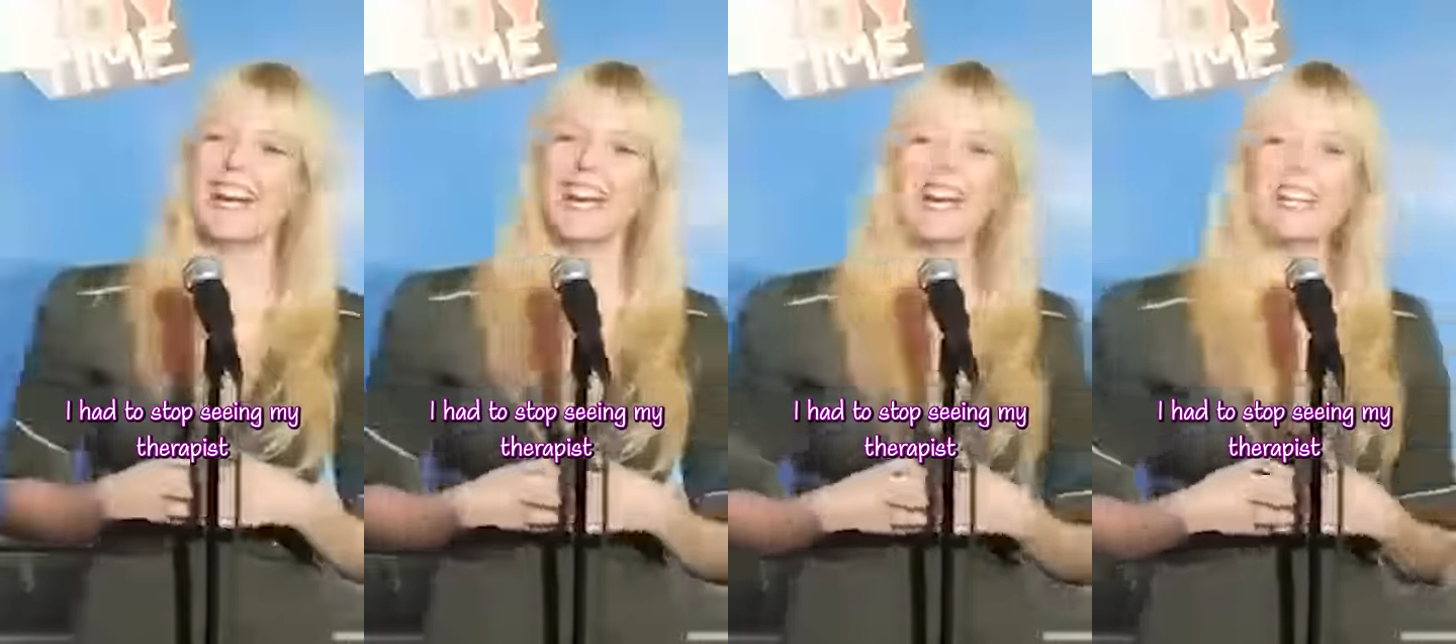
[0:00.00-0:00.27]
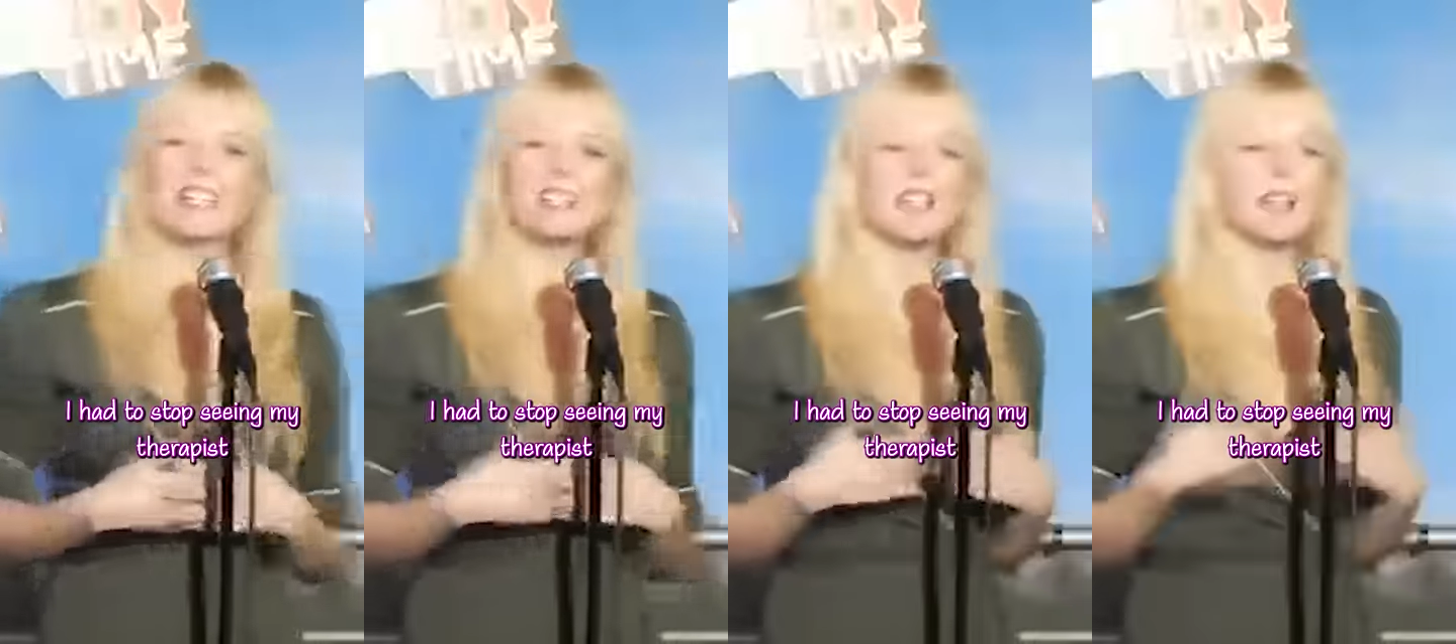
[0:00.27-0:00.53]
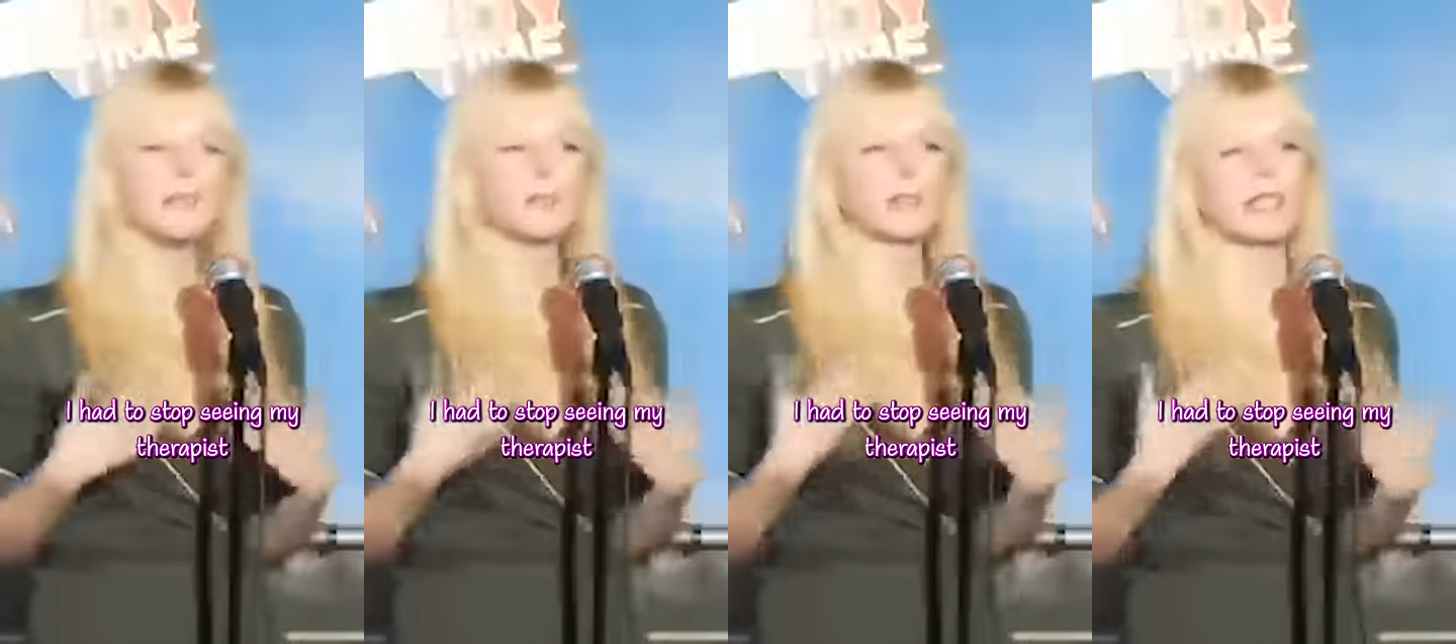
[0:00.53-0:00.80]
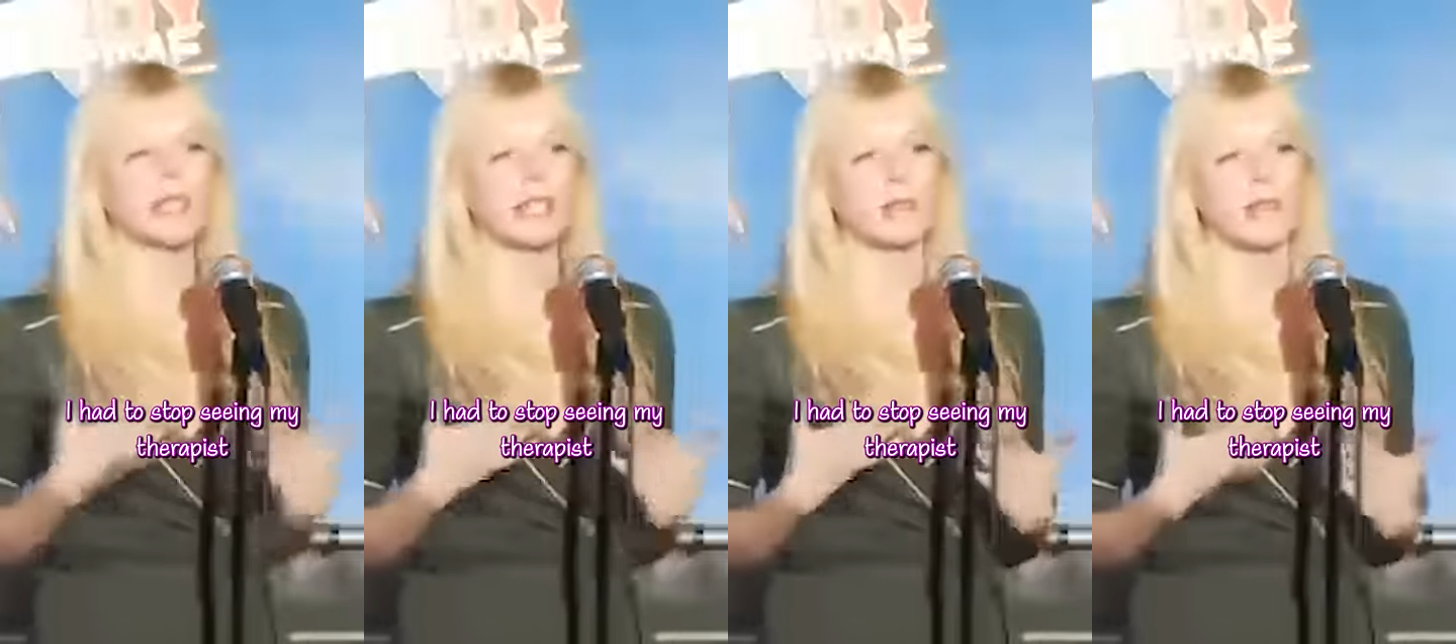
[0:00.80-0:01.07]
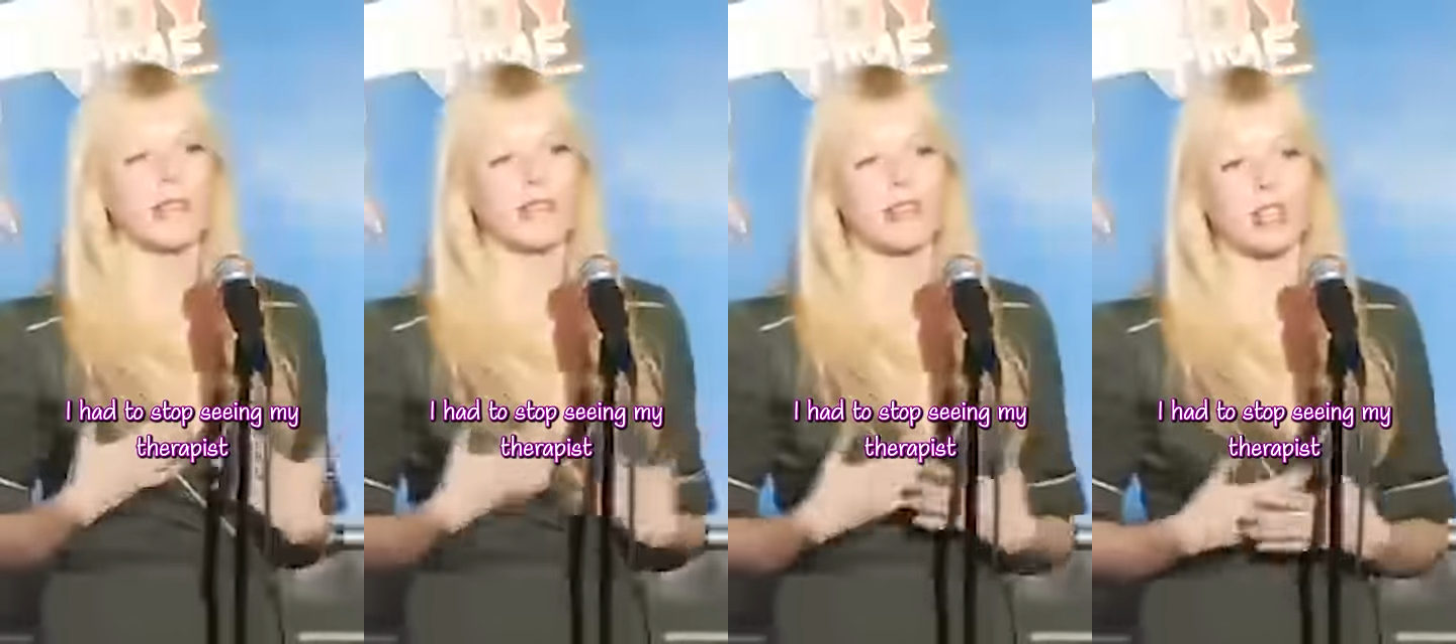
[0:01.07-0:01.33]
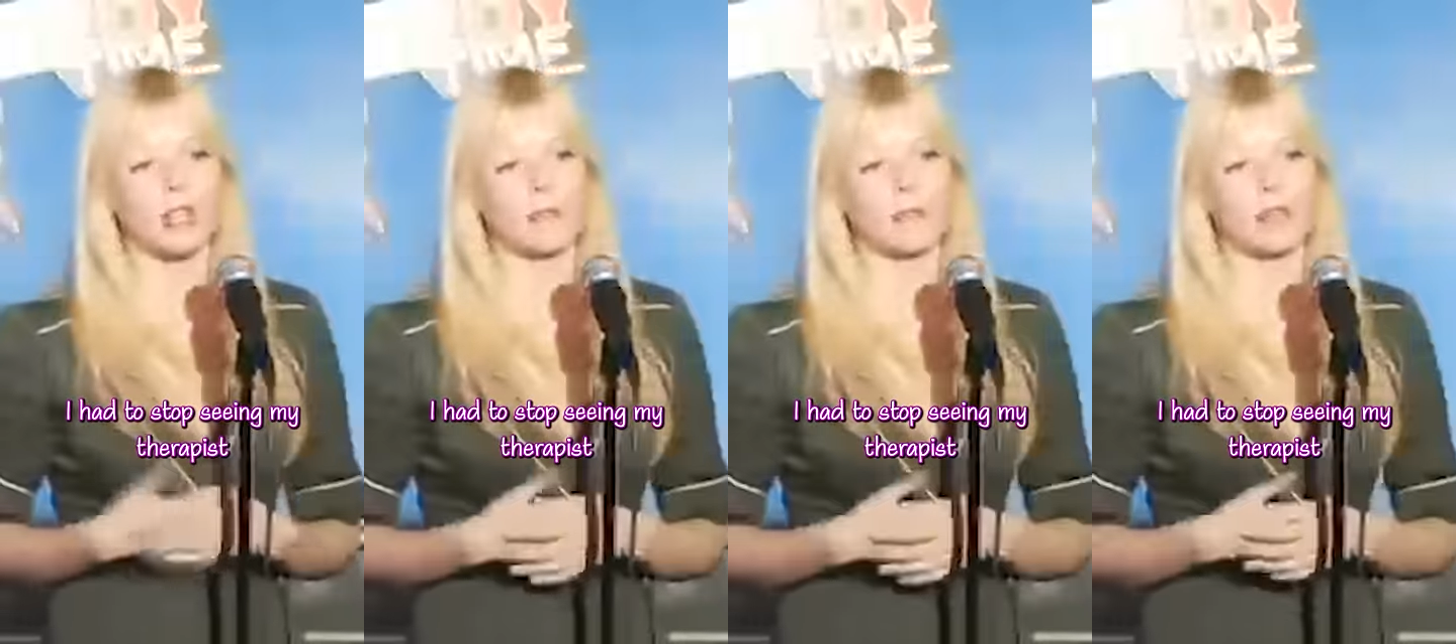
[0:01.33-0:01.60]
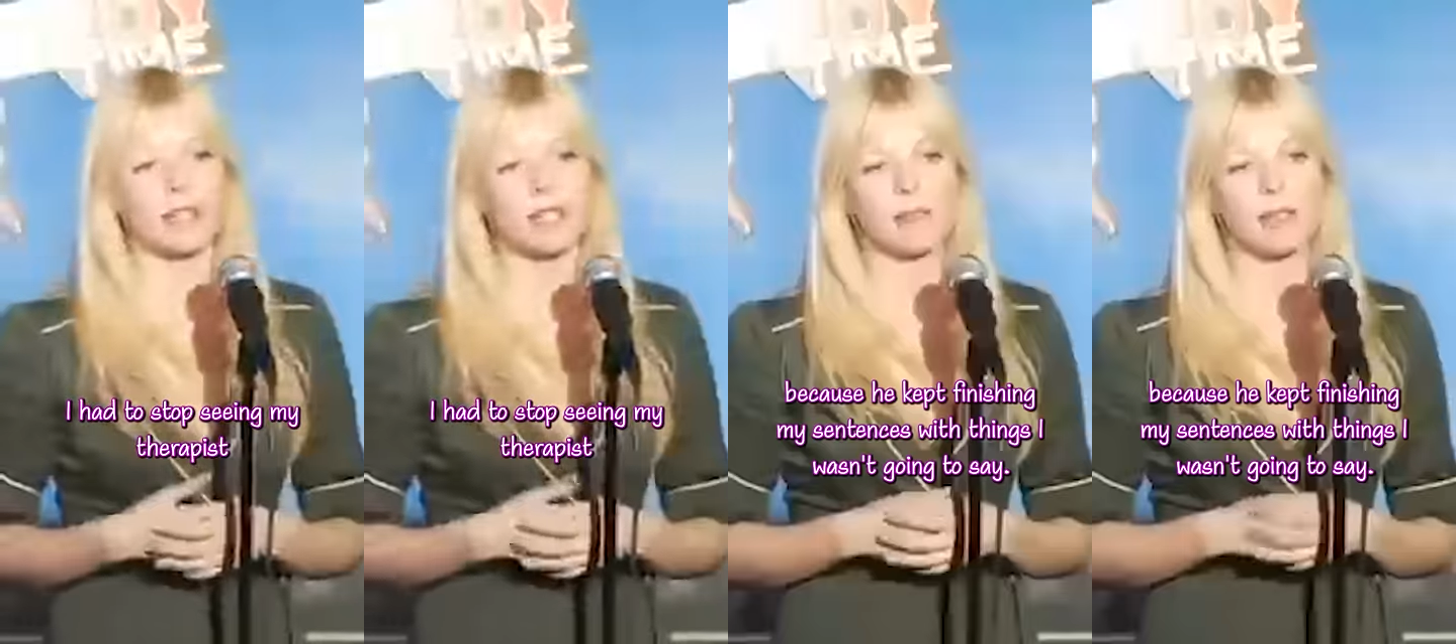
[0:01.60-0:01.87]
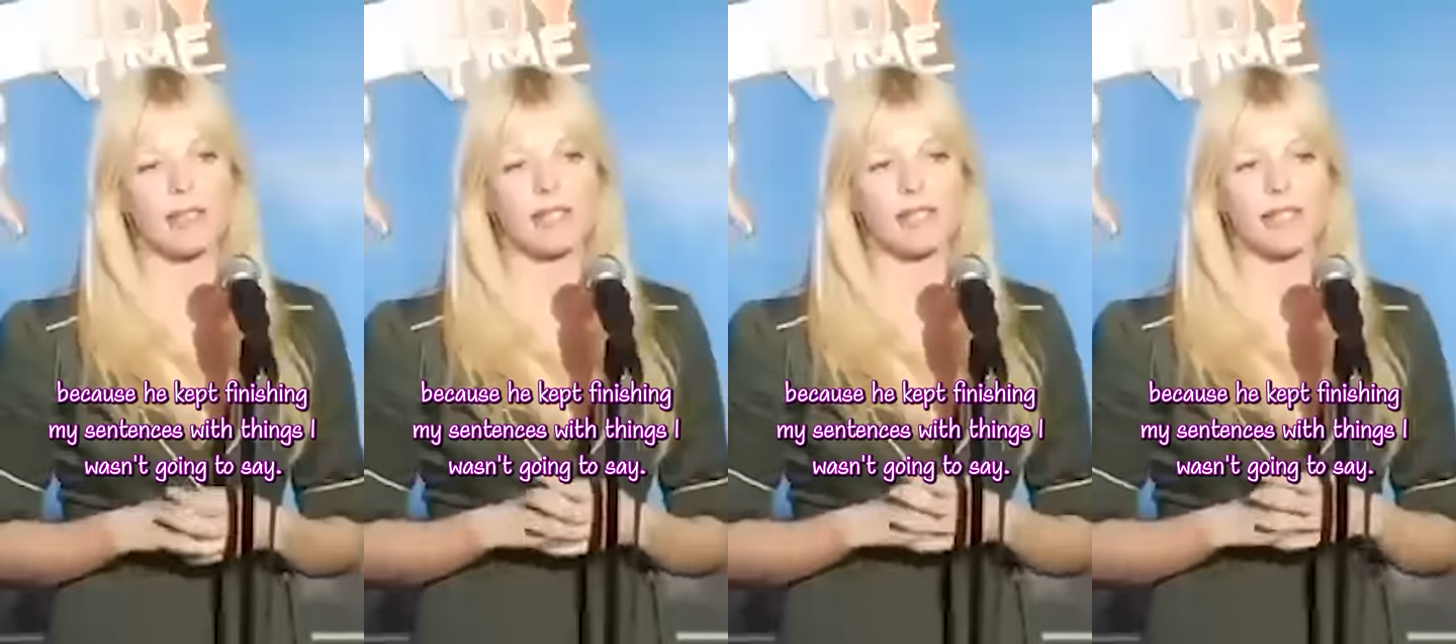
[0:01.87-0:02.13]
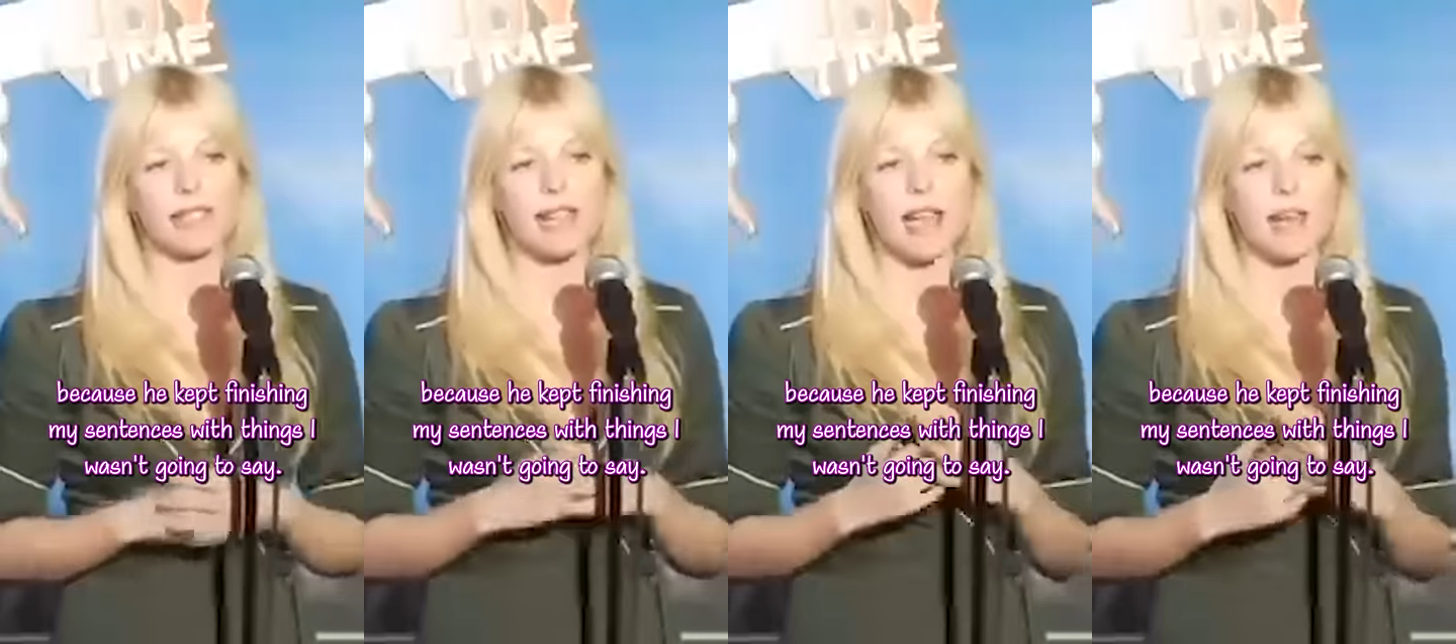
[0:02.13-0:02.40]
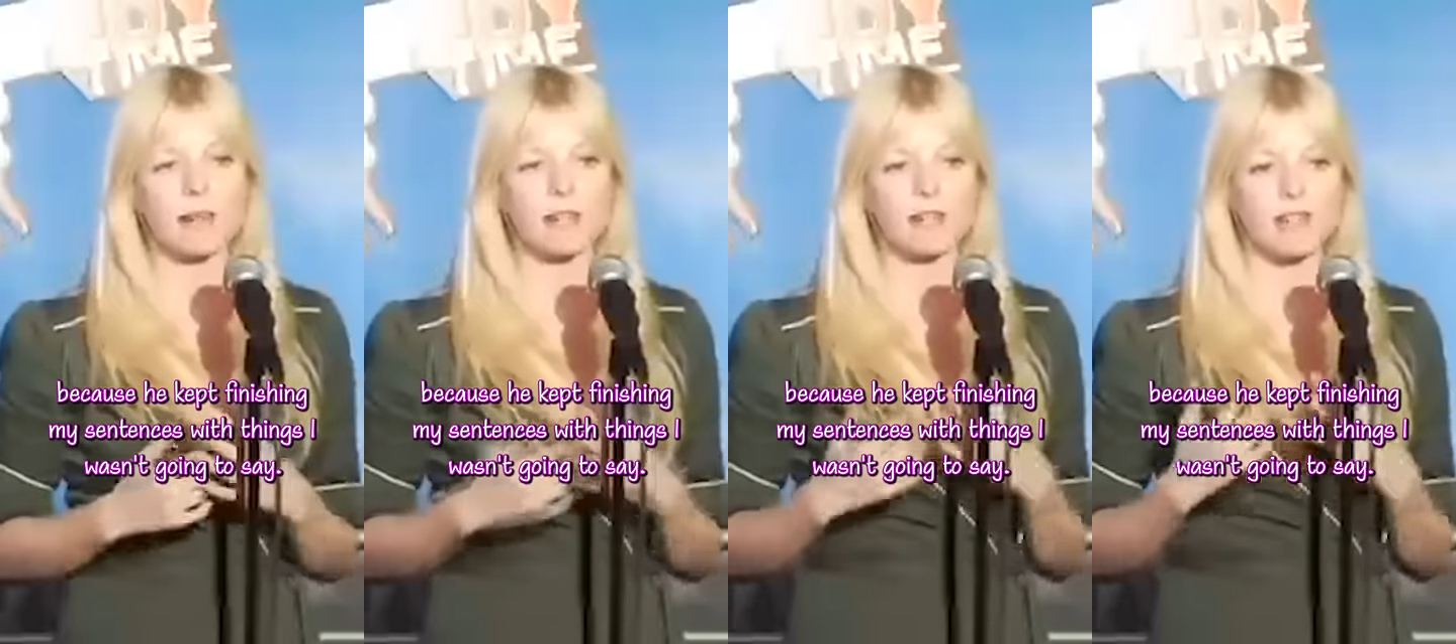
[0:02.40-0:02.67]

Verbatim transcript: I had to stop seeing my therapist because he kept